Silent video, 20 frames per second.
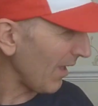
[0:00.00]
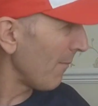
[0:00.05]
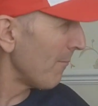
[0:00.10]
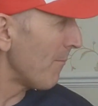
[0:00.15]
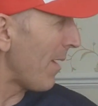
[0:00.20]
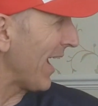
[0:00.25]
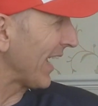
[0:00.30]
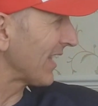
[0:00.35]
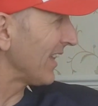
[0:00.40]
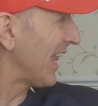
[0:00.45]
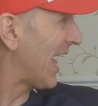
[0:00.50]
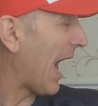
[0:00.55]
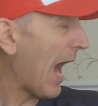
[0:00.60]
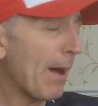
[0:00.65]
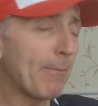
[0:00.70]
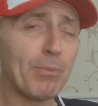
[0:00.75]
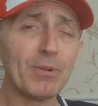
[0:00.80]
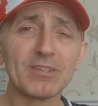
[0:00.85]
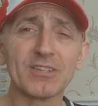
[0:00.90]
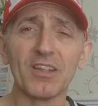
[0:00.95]
Michael
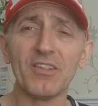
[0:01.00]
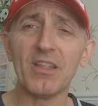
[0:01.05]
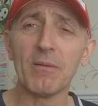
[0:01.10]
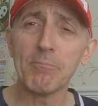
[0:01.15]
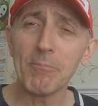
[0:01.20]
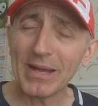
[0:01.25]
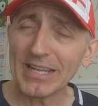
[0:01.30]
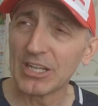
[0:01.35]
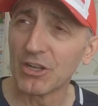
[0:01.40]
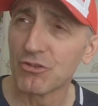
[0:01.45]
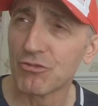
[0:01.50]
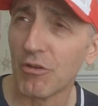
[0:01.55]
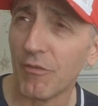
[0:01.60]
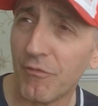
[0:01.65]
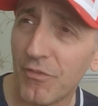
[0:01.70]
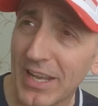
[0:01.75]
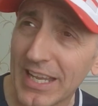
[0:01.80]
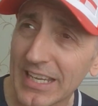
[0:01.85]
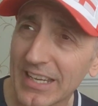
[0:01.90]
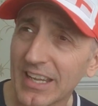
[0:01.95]
Appleton, the manager
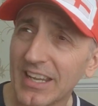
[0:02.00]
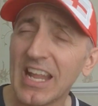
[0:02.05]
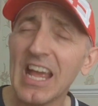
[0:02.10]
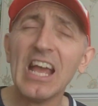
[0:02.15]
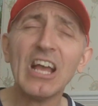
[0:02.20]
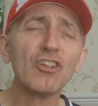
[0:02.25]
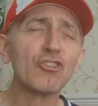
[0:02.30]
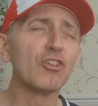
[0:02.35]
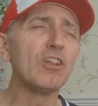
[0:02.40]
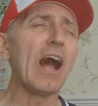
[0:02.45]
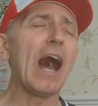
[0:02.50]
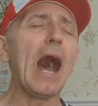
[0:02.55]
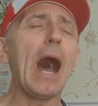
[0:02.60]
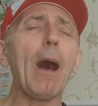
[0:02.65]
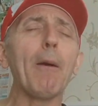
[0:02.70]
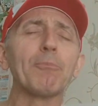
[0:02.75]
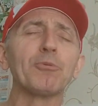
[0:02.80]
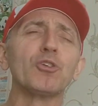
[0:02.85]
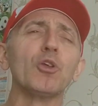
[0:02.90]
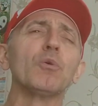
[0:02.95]
of Lincoln, done an
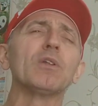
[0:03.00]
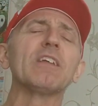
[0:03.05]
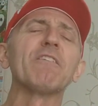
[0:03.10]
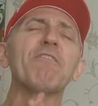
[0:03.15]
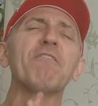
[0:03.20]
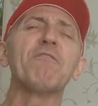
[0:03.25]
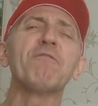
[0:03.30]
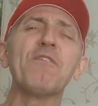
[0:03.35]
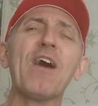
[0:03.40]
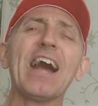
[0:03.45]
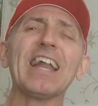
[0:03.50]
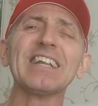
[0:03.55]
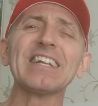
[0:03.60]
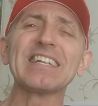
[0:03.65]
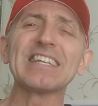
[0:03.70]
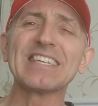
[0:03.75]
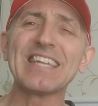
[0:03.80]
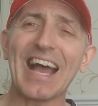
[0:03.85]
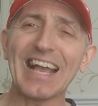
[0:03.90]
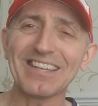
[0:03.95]
absolutely
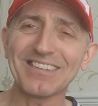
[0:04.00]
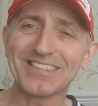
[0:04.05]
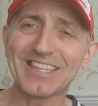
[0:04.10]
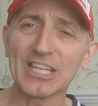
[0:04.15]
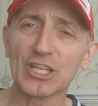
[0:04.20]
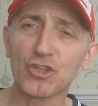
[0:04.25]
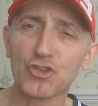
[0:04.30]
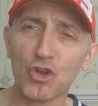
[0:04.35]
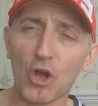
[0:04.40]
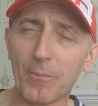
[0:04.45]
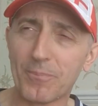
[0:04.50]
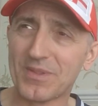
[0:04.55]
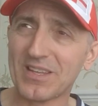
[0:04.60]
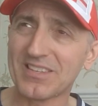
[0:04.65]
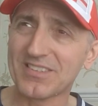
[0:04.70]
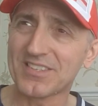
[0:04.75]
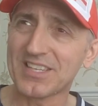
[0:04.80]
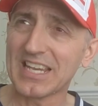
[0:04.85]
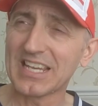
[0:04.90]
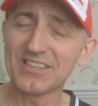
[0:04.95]
fantastic job
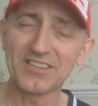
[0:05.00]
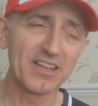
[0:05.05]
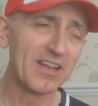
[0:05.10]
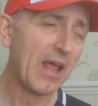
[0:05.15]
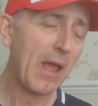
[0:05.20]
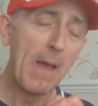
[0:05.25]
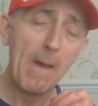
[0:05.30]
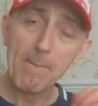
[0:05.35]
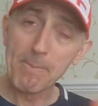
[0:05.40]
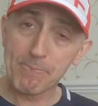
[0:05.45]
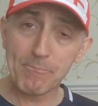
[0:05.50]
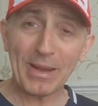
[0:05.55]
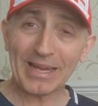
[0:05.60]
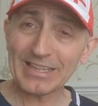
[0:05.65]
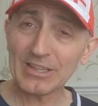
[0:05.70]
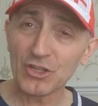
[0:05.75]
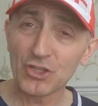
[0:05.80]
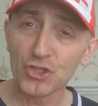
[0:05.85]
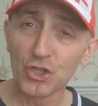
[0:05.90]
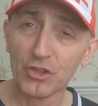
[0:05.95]
this season.
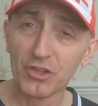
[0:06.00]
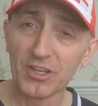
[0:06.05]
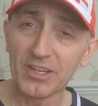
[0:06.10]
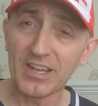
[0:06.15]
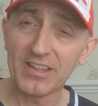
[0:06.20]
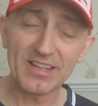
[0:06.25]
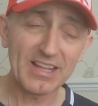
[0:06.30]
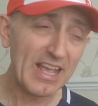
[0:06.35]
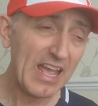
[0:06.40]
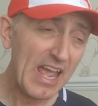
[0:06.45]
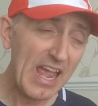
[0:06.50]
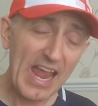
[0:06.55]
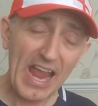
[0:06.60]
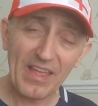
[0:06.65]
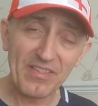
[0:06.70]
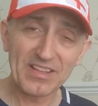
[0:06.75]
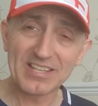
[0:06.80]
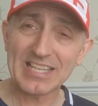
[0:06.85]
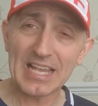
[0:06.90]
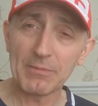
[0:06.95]
Beaten Sunderland
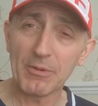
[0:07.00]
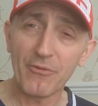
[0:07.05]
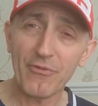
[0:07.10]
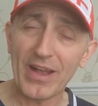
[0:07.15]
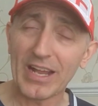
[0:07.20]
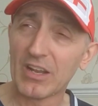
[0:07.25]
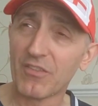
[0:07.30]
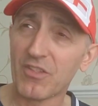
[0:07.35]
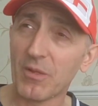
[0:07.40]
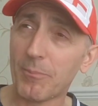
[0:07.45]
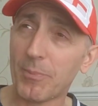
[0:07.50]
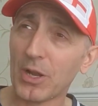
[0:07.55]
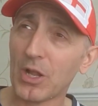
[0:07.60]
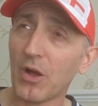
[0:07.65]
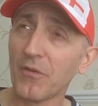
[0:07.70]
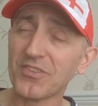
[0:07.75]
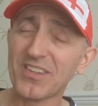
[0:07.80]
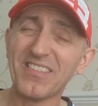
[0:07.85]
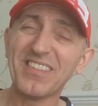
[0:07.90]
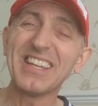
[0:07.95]
in the semi-final of the
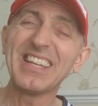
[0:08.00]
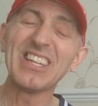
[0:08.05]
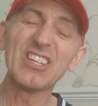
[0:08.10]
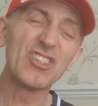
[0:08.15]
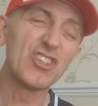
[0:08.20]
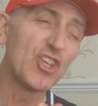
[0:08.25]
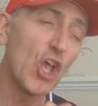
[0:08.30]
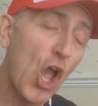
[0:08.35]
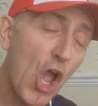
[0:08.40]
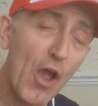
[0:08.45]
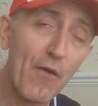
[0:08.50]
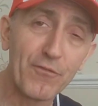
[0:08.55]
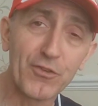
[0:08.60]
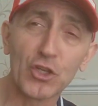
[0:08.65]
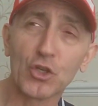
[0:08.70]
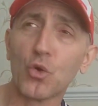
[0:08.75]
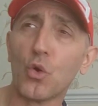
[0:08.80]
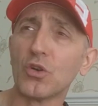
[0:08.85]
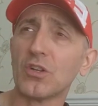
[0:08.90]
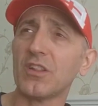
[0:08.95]
playoffs, and they deserve
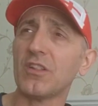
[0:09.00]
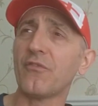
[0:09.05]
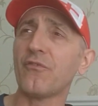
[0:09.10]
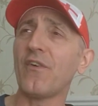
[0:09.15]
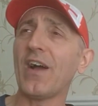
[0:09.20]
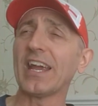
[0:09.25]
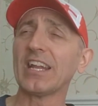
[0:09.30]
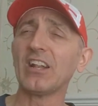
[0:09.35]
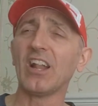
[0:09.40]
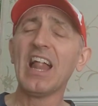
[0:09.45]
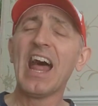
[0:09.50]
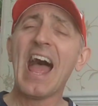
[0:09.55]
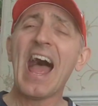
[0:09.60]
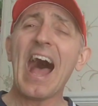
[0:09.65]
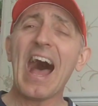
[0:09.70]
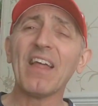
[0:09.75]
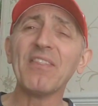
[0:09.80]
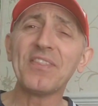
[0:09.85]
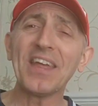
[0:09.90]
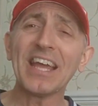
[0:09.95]
to go to the final.
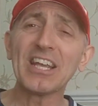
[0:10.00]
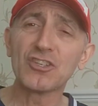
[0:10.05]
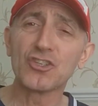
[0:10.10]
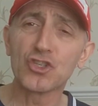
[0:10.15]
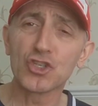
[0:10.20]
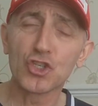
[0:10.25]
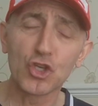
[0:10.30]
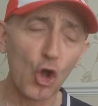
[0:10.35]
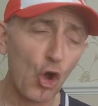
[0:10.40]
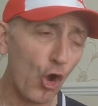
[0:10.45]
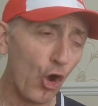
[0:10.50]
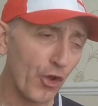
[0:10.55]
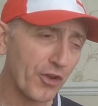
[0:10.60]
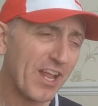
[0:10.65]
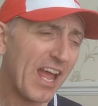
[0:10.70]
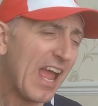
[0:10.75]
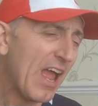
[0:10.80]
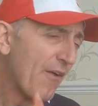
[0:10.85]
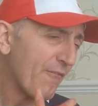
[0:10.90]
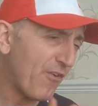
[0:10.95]
And they
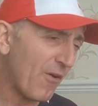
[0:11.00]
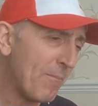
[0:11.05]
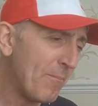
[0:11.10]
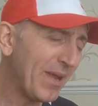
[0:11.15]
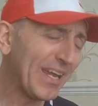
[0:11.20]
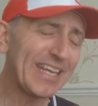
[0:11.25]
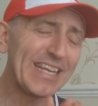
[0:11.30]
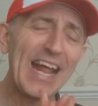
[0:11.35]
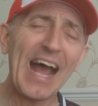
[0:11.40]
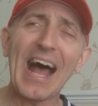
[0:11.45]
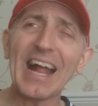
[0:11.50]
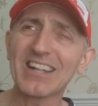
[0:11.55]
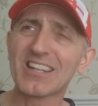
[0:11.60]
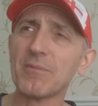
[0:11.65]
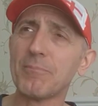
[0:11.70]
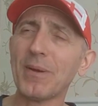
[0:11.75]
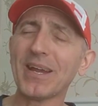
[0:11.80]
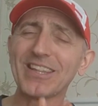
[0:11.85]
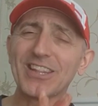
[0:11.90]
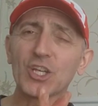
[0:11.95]
scored. For me, it had
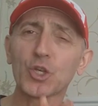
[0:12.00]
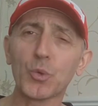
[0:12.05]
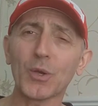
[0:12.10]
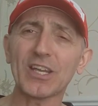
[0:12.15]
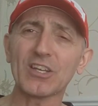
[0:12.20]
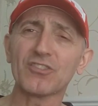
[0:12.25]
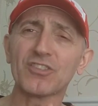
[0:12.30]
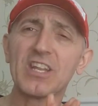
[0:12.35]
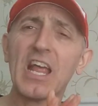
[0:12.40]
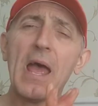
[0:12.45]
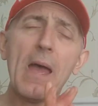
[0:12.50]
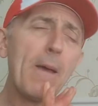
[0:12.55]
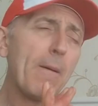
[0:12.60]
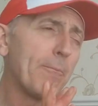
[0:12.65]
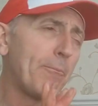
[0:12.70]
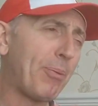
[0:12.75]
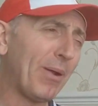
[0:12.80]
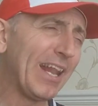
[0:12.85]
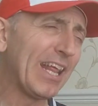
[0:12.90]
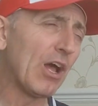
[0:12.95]
to be the quickest
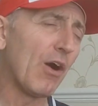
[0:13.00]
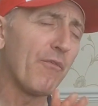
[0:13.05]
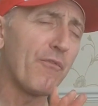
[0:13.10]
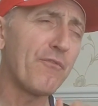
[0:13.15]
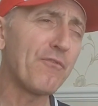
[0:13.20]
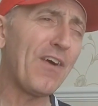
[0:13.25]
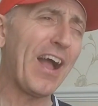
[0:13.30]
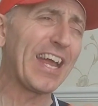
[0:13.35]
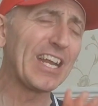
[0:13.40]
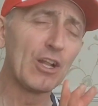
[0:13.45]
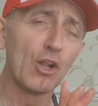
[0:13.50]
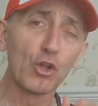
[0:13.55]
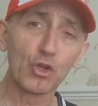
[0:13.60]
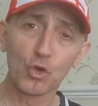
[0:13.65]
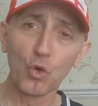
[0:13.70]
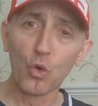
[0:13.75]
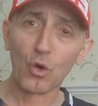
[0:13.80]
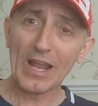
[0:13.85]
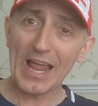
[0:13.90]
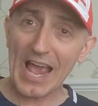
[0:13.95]
playoff final
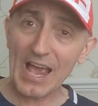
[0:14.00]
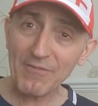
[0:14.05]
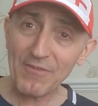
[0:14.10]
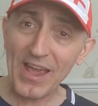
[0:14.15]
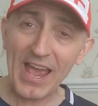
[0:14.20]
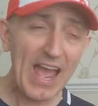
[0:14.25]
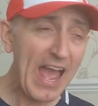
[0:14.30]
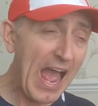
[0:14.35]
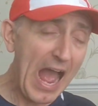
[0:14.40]
goal ever.